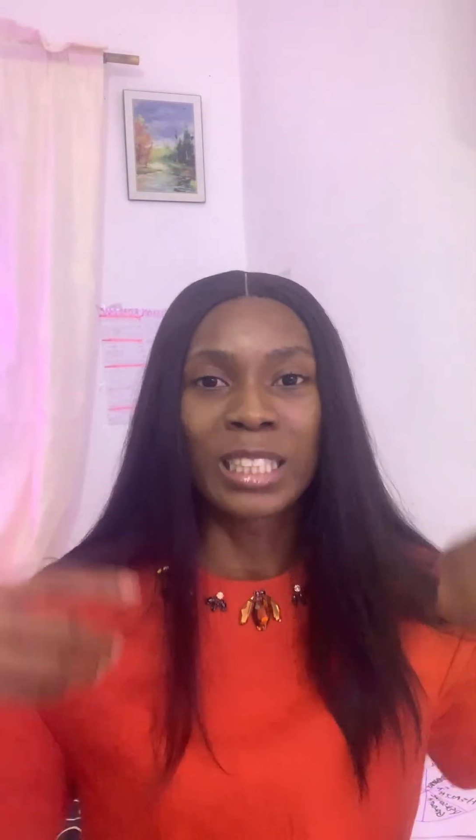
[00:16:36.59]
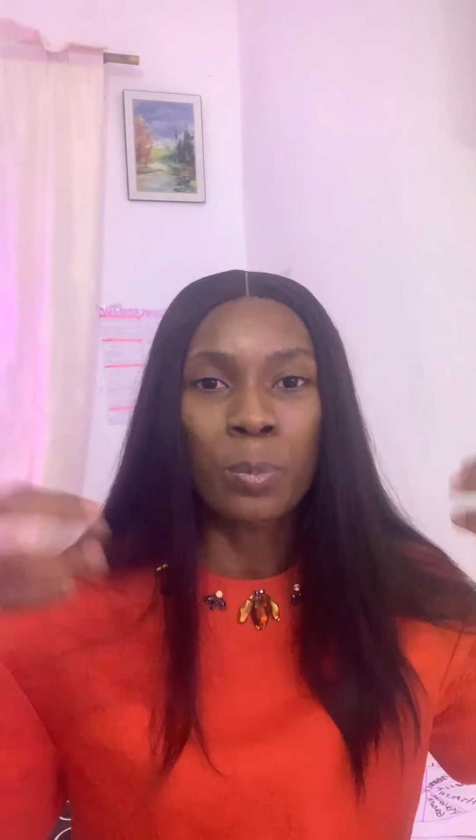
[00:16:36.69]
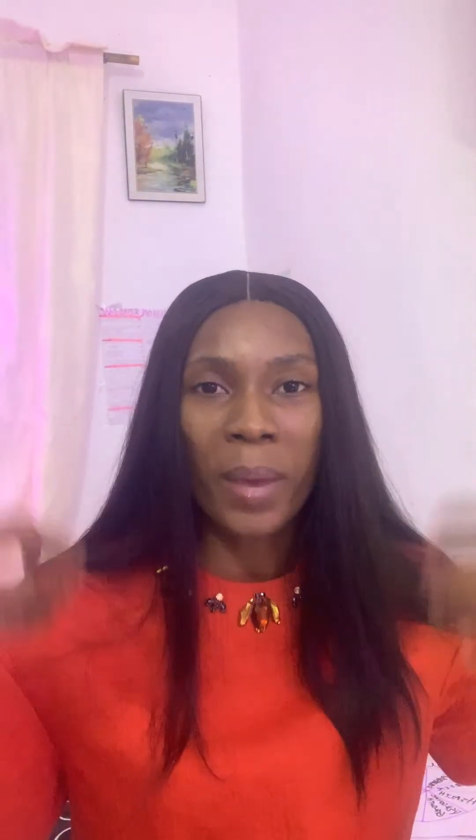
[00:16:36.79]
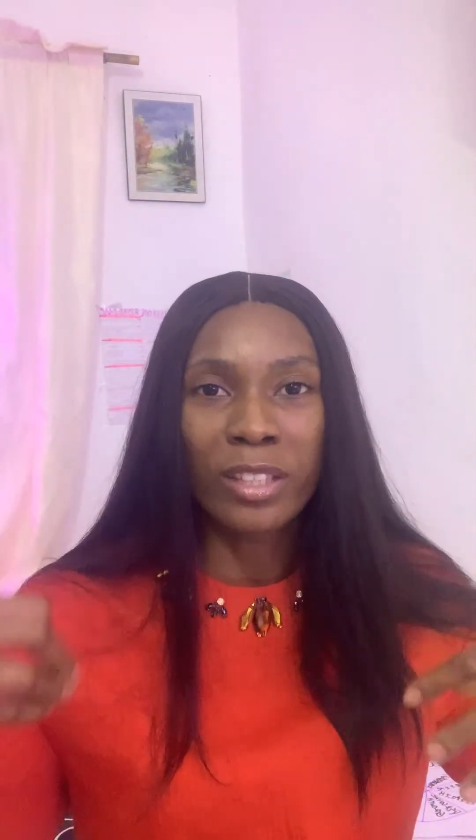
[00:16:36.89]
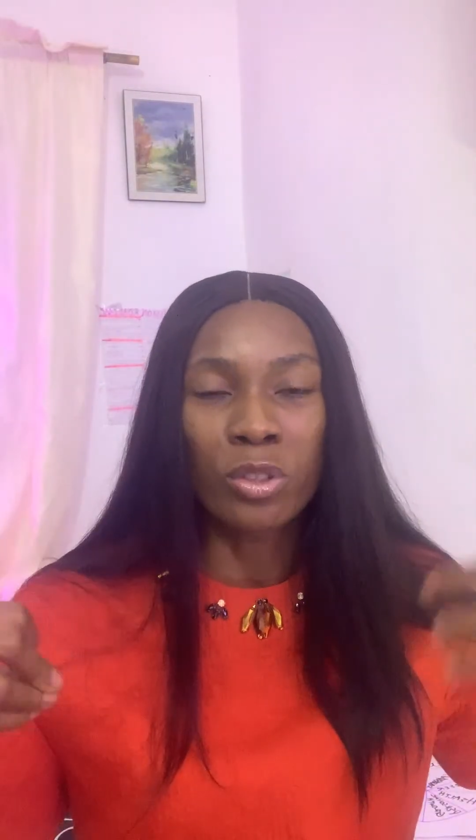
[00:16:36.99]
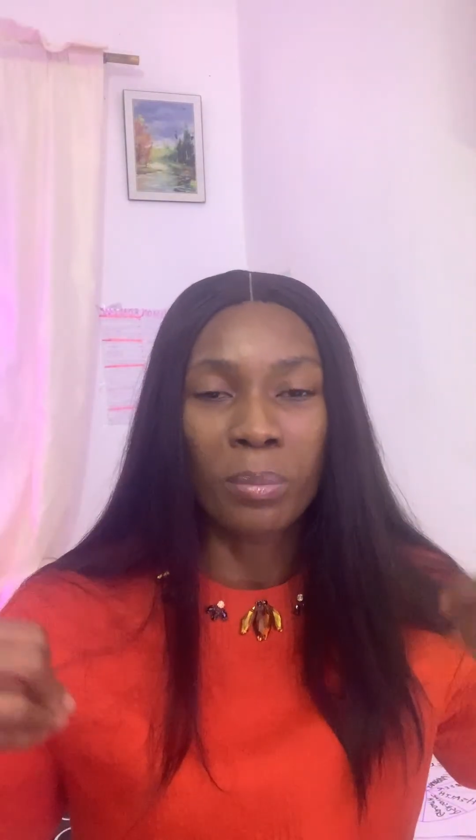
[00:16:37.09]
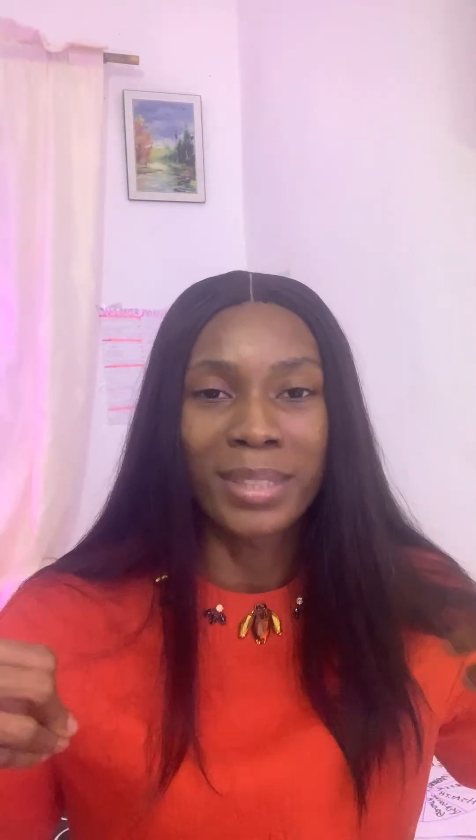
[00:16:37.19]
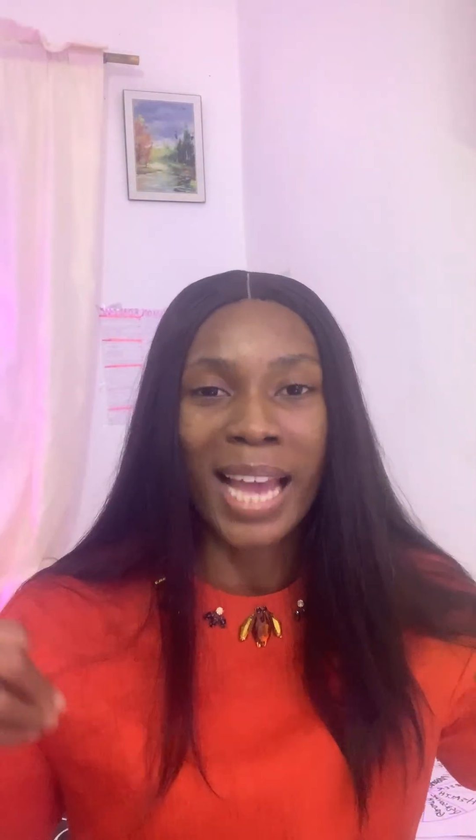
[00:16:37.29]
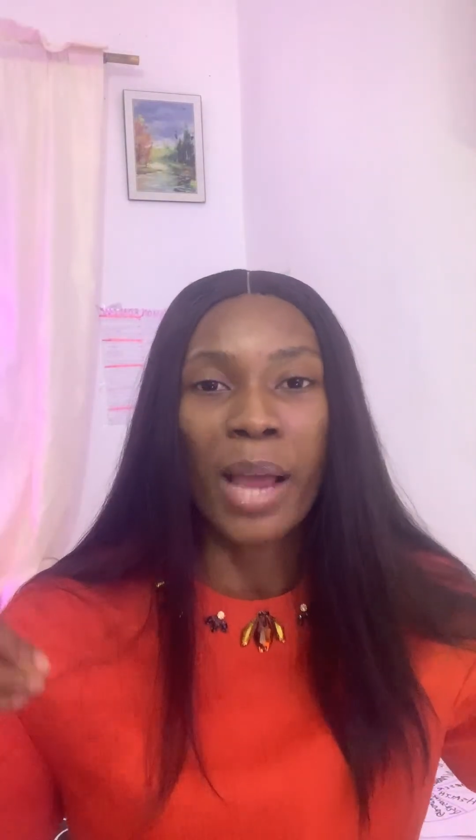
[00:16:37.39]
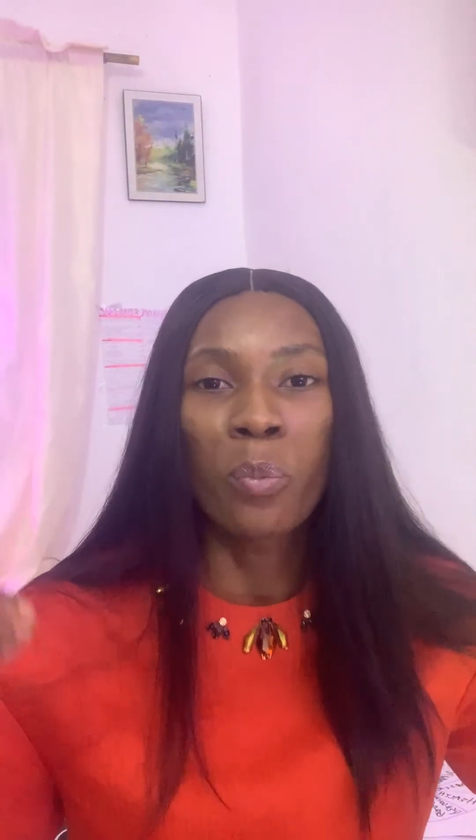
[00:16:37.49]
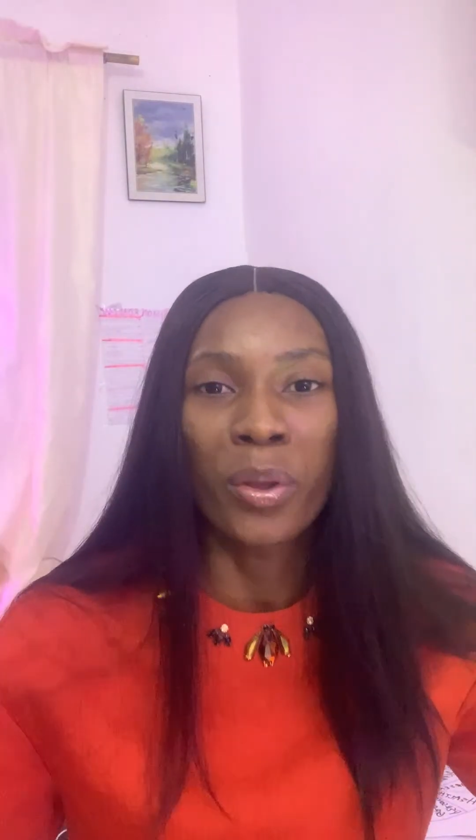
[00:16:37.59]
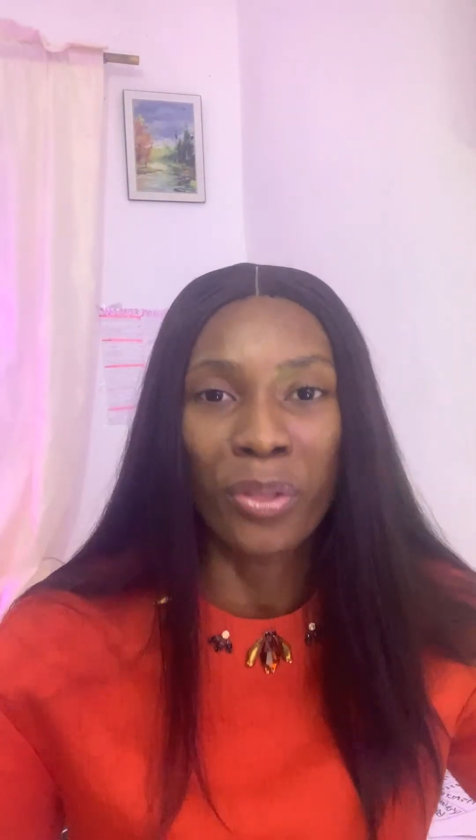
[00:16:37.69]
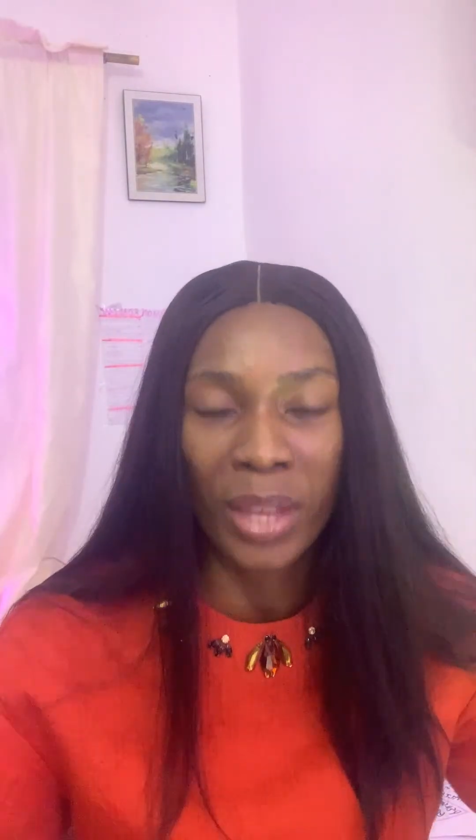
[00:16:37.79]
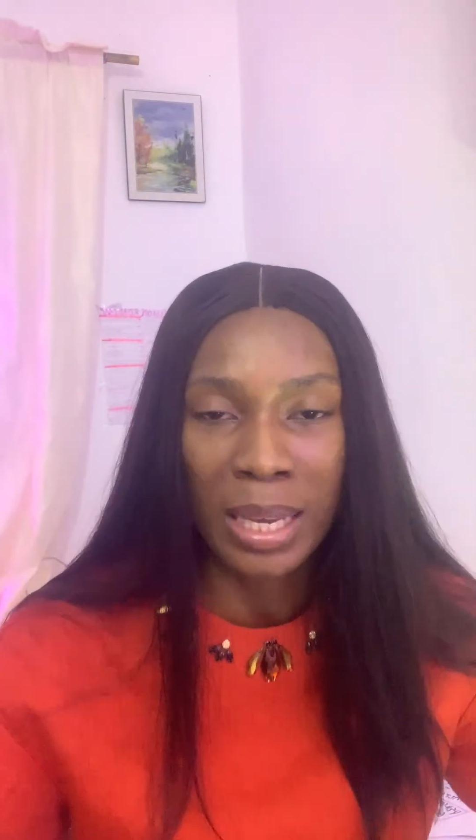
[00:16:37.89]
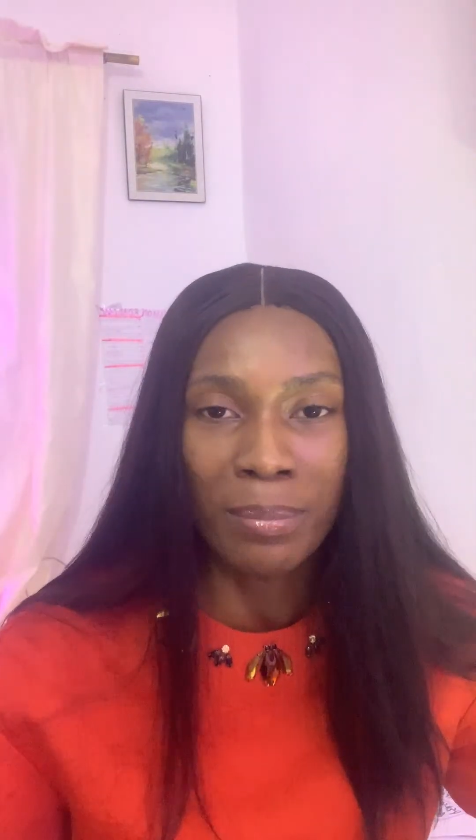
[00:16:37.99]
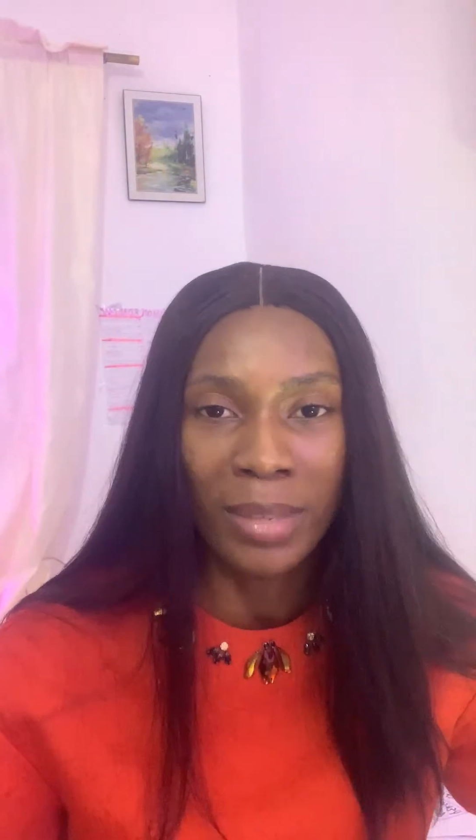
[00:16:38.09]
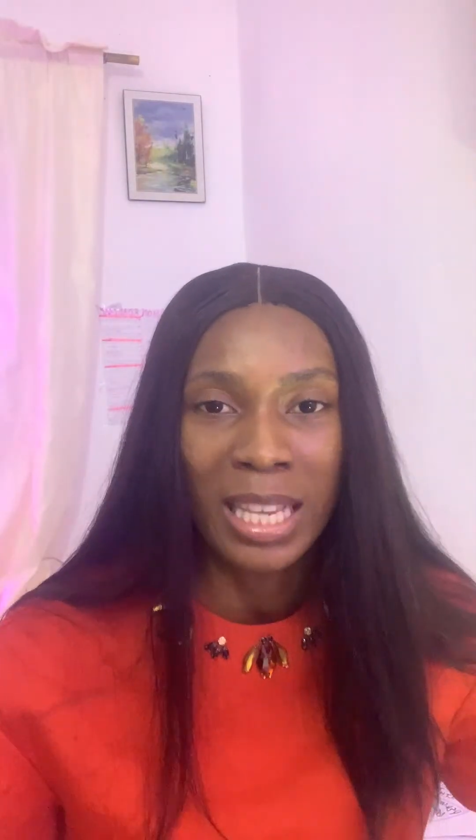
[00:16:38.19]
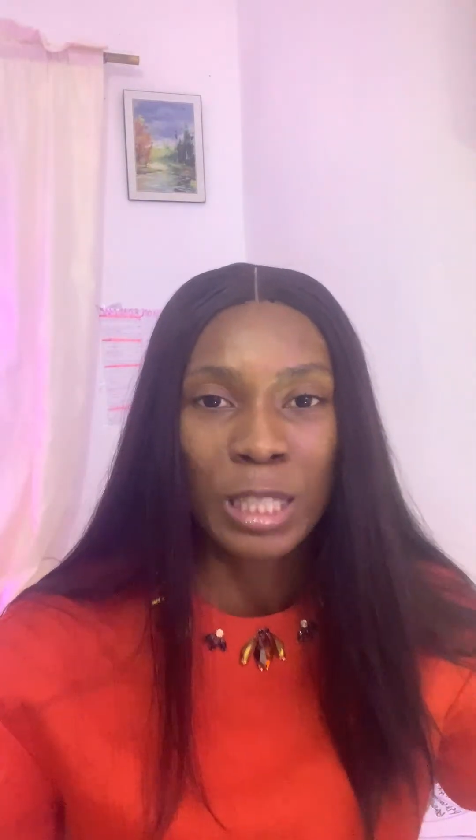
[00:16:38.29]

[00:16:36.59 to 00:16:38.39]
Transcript: spend some time with Him.